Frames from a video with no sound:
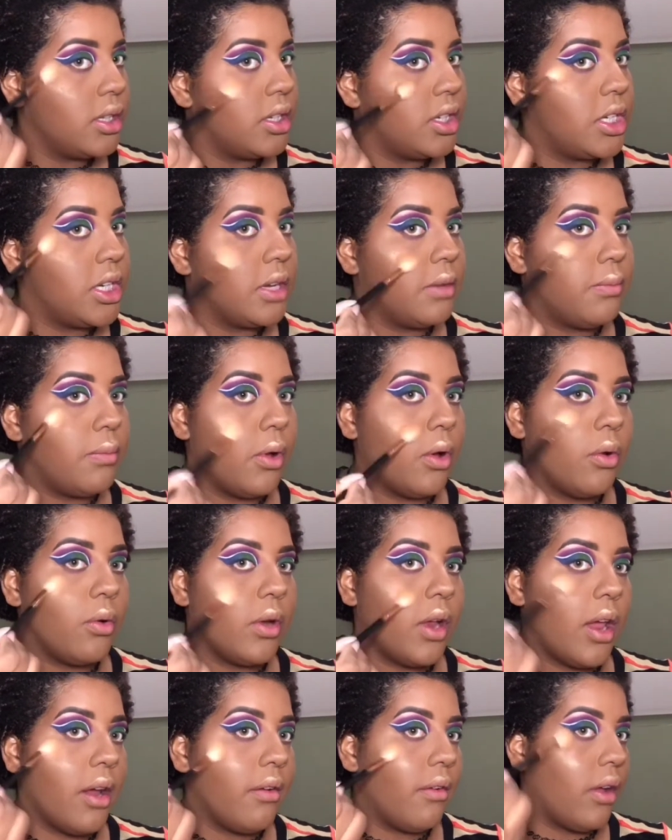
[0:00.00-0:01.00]
cheekbone
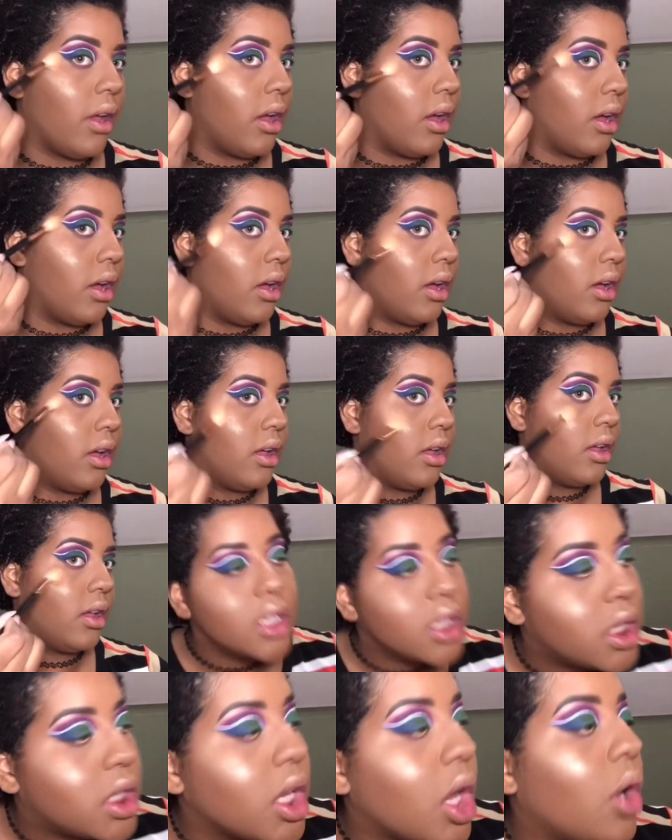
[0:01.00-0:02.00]
area.
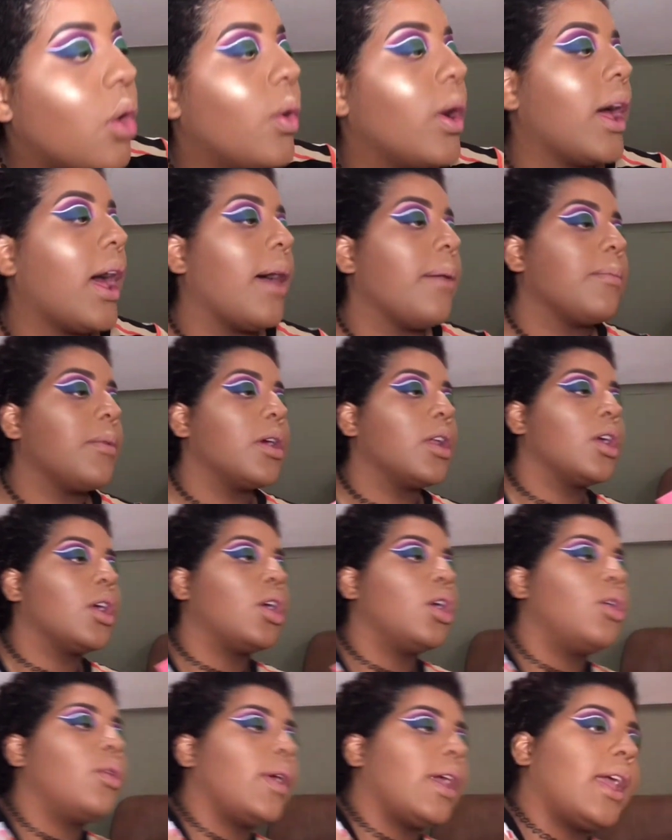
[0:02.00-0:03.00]
So I'm gonna
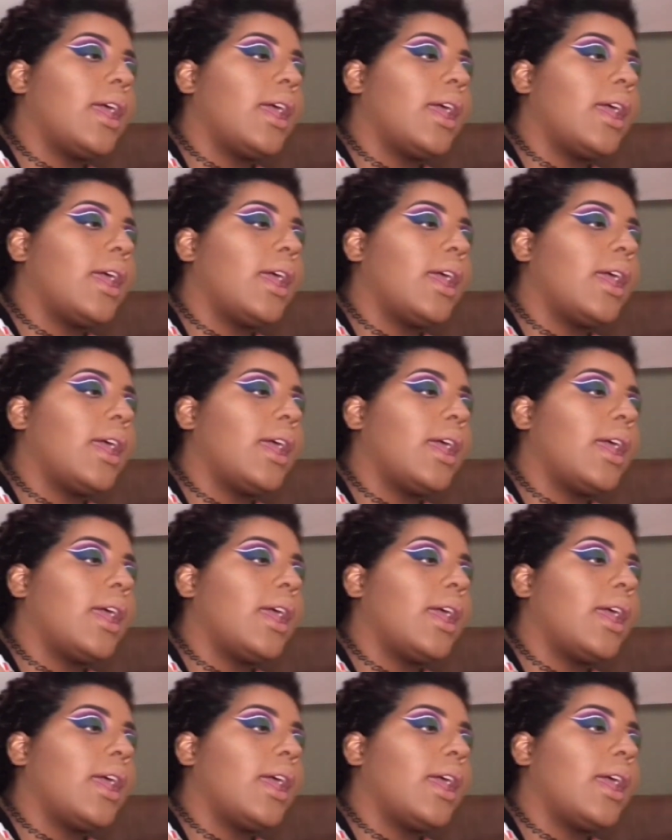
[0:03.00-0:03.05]
go